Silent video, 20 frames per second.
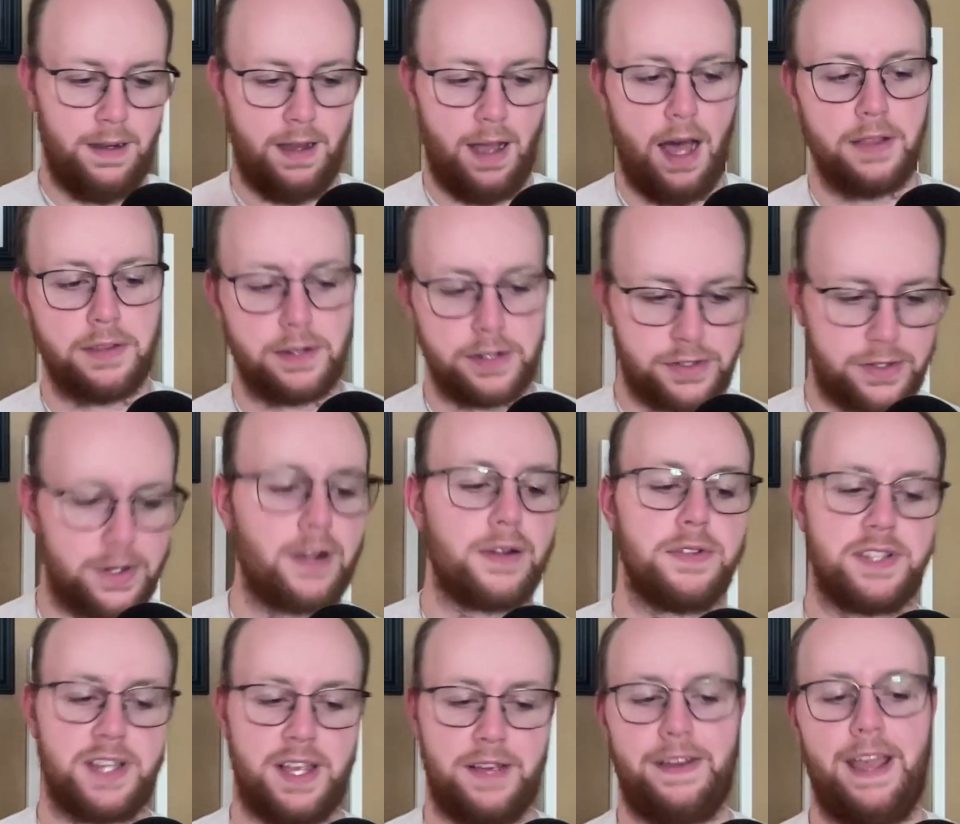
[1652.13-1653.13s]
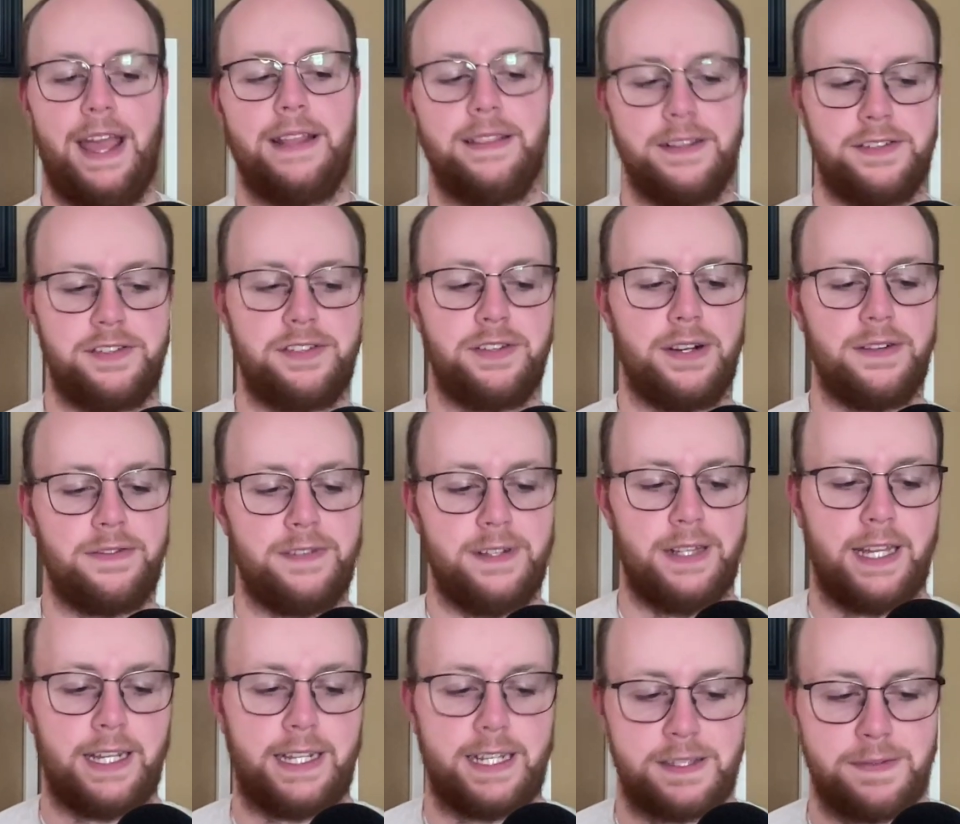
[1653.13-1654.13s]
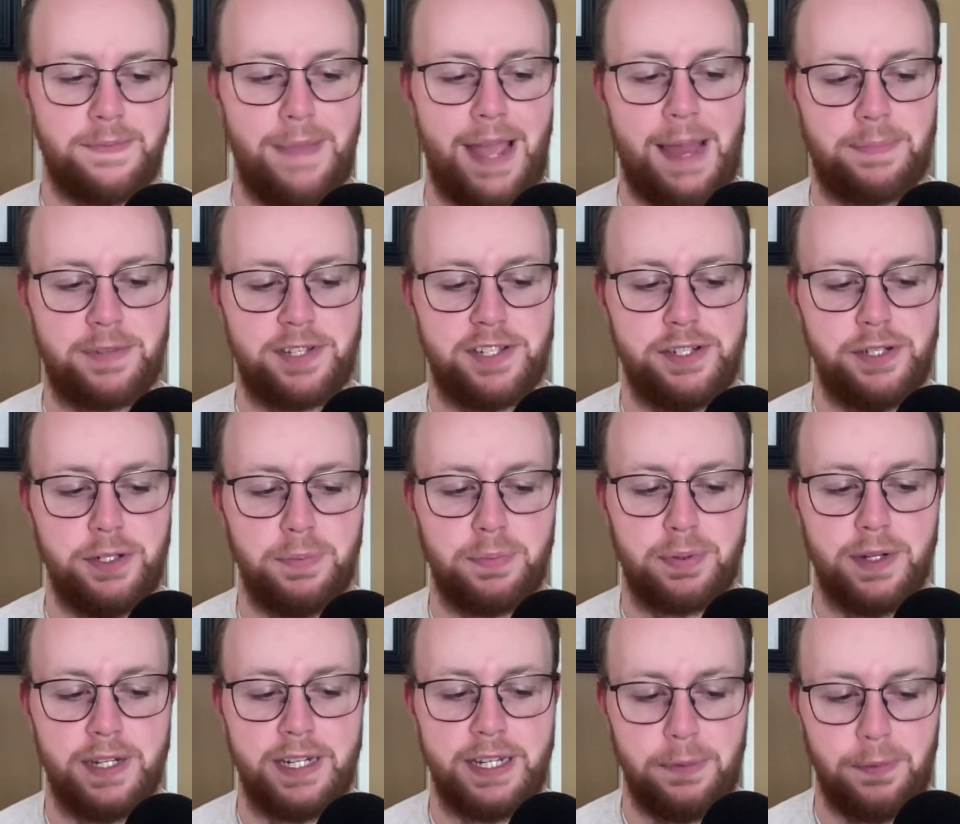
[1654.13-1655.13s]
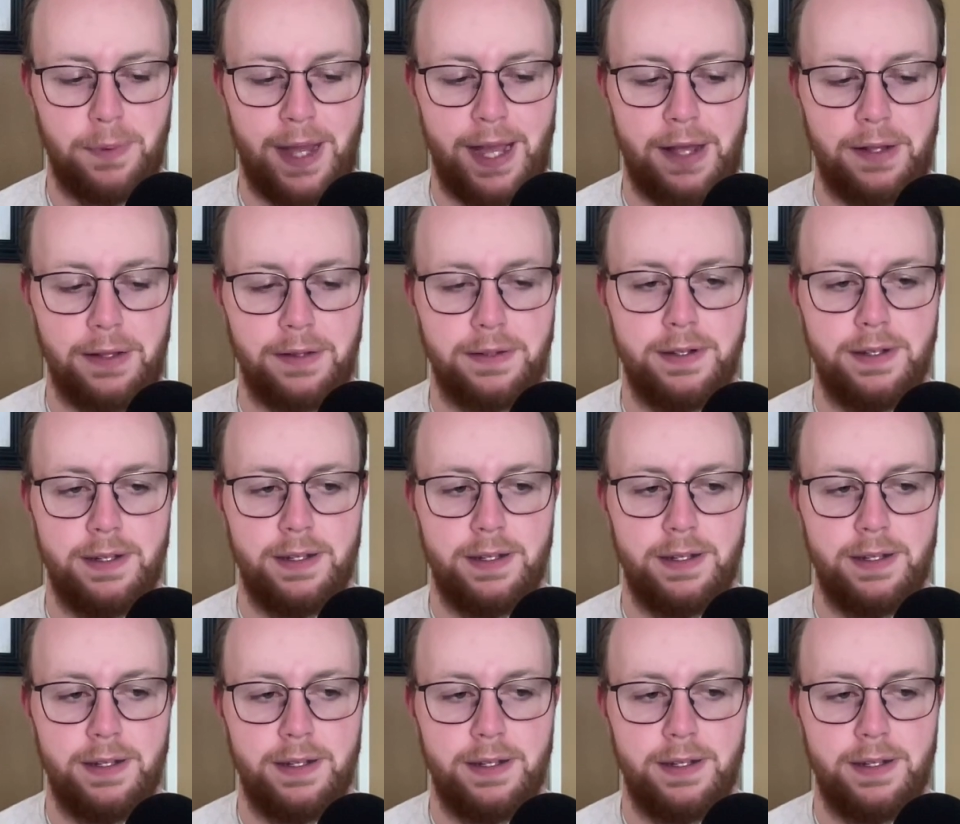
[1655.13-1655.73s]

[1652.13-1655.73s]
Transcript: other struggles I've had this year, I feel like it's mapped to pretty well